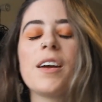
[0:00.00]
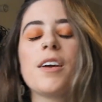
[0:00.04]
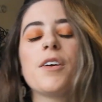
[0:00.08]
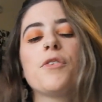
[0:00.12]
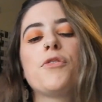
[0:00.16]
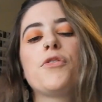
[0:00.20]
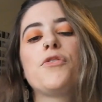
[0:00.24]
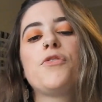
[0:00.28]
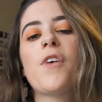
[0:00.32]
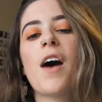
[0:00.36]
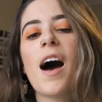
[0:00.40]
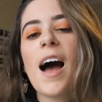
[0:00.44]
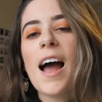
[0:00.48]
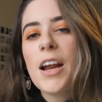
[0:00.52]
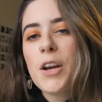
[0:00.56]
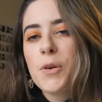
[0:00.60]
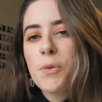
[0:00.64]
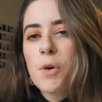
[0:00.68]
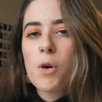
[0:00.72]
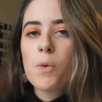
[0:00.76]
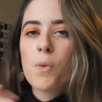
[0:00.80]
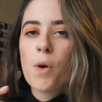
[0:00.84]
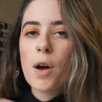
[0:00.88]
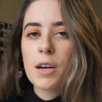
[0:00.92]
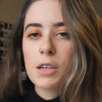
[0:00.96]
find
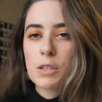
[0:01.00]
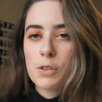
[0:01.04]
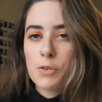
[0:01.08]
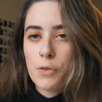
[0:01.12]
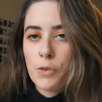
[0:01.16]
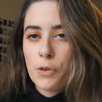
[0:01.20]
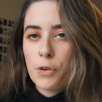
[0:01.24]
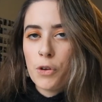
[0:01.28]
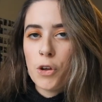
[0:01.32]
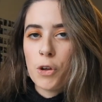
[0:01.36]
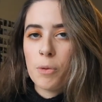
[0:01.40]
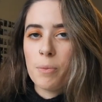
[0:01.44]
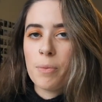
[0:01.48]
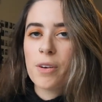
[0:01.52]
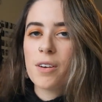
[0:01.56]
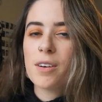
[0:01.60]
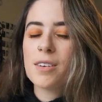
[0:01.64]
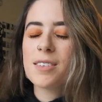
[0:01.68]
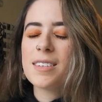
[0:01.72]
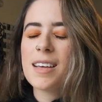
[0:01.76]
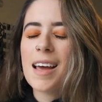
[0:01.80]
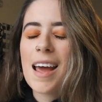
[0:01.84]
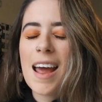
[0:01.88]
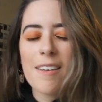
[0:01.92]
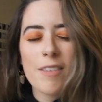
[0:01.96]
what works for you,
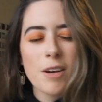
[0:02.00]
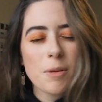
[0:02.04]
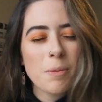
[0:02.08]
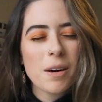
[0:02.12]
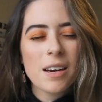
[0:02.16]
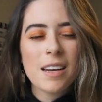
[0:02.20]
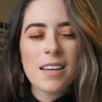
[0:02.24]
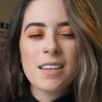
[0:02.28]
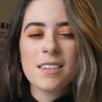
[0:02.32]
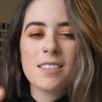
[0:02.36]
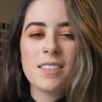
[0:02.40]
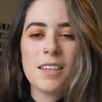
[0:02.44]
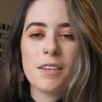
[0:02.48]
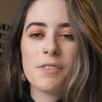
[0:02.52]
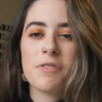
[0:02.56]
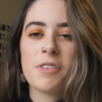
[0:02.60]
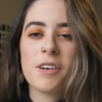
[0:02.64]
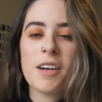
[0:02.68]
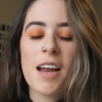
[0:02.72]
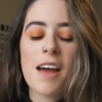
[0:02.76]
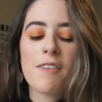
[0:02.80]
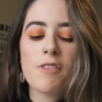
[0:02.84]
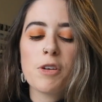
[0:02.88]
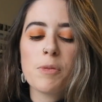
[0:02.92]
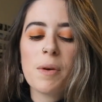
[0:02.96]
because everybody is
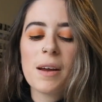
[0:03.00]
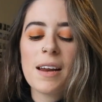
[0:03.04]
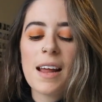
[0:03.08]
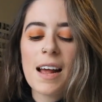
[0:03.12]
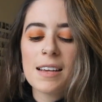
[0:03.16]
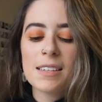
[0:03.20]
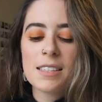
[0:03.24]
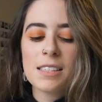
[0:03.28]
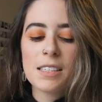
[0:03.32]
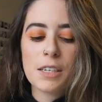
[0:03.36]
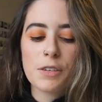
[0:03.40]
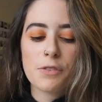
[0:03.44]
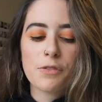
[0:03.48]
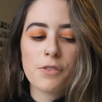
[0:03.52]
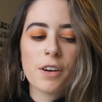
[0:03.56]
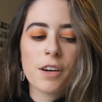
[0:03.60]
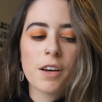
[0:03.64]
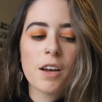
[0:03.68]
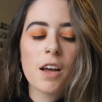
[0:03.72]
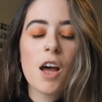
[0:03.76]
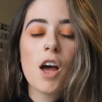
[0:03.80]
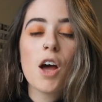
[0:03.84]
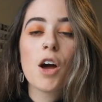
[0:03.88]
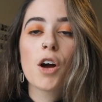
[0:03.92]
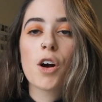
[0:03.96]
different. Everybody has a
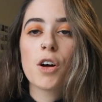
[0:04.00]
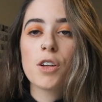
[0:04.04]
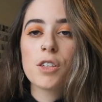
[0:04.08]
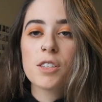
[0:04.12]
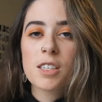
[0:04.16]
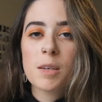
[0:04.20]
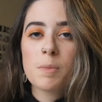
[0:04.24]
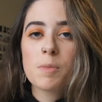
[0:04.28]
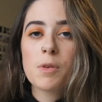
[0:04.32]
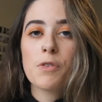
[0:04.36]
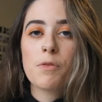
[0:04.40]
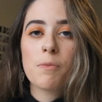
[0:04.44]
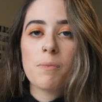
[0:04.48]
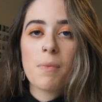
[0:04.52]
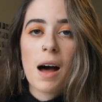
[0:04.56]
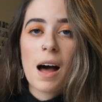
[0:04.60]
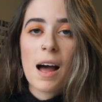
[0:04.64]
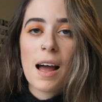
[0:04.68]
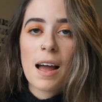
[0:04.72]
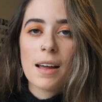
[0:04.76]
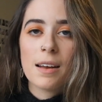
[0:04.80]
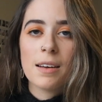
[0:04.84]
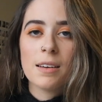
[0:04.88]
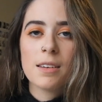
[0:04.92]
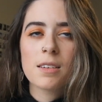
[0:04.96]
different concept of
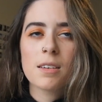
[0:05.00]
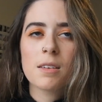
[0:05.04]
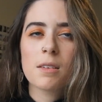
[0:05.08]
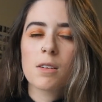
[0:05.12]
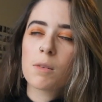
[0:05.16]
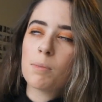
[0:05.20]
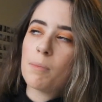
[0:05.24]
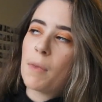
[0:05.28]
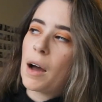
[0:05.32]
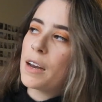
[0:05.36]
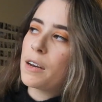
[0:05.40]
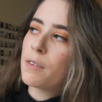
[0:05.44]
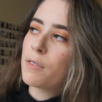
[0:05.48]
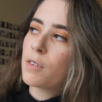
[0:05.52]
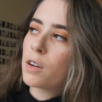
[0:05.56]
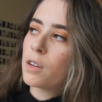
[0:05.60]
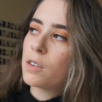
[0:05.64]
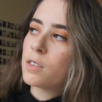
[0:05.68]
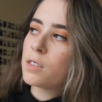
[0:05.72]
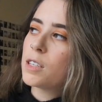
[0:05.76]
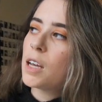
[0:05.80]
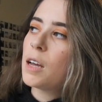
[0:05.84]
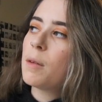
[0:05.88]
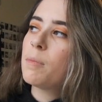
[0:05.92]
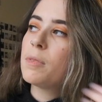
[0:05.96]

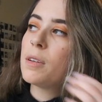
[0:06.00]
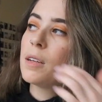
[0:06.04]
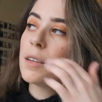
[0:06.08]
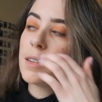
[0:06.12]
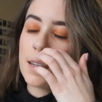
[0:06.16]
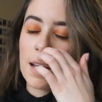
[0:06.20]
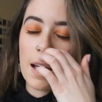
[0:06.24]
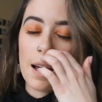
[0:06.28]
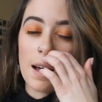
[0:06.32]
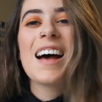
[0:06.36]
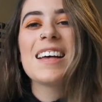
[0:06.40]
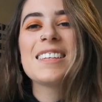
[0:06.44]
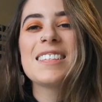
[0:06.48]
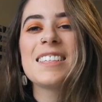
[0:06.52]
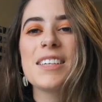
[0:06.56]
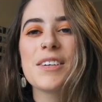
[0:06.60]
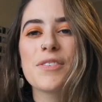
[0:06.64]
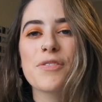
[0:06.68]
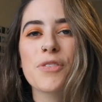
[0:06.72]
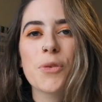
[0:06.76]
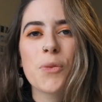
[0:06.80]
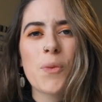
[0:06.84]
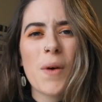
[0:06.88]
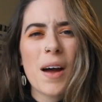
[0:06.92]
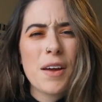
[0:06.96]
has a
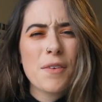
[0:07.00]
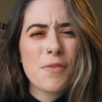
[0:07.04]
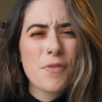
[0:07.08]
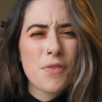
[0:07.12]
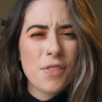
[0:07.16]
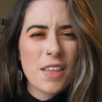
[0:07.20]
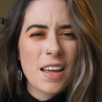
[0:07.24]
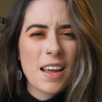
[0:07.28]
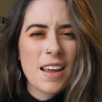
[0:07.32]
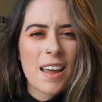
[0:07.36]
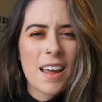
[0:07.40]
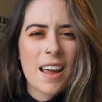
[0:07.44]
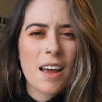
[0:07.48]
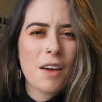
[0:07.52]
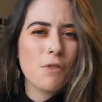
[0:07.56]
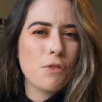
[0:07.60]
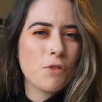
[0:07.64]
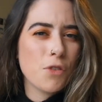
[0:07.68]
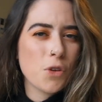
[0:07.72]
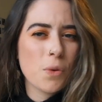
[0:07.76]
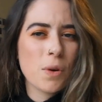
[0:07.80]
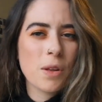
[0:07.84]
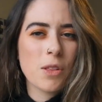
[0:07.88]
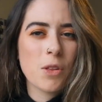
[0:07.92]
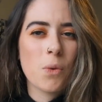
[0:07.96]
different way of thinking and
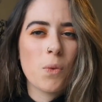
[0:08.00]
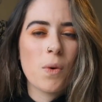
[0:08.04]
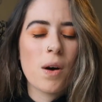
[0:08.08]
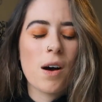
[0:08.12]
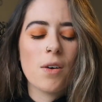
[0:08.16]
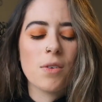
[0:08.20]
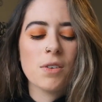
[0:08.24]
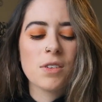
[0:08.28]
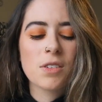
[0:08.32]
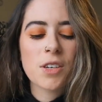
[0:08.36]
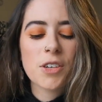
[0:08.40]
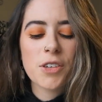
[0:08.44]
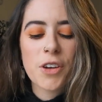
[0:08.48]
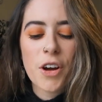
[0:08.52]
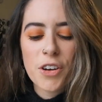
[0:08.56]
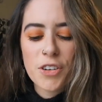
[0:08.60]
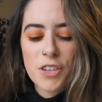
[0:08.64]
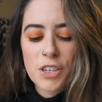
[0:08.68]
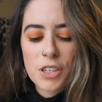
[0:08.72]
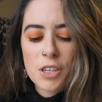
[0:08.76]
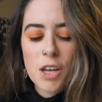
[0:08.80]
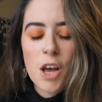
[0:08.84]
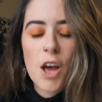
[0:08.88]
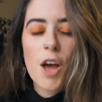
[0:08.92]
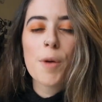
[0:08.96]
viewing the world. So don't
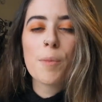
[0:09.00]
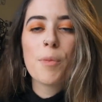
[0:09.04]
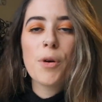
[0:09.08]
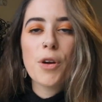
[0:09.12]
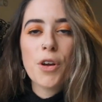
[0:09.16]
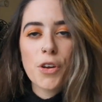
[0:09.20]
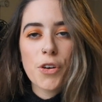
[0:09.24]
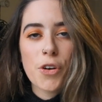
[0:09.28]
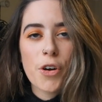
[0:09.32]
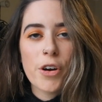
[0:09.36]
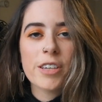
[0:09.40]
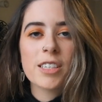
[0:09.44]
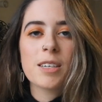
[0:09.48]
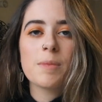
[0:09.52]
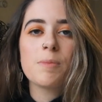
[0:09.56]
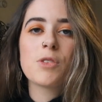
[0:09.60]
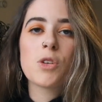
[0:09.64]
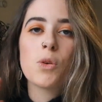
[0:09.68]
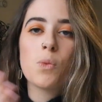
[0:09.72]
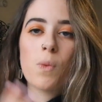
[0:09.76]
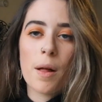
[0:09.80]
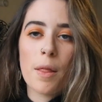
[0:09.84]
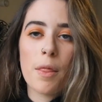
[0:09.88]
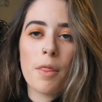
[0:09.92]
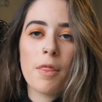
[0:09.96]
just put your nose up
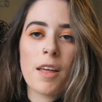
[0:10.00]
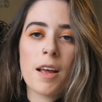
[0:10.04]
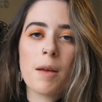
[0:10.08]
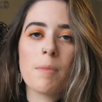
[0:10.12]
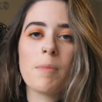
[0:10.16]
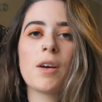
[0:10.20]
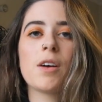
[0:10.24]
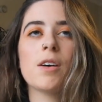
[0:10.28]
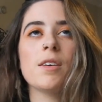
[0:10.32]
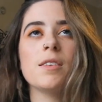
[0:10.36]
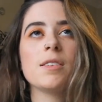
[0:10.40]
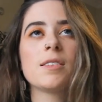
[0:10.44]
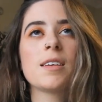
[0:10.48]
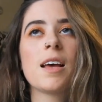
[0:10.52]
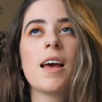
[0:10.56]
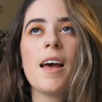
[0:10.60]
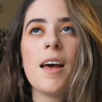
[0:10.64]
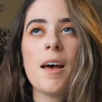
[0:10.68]
to one thing, because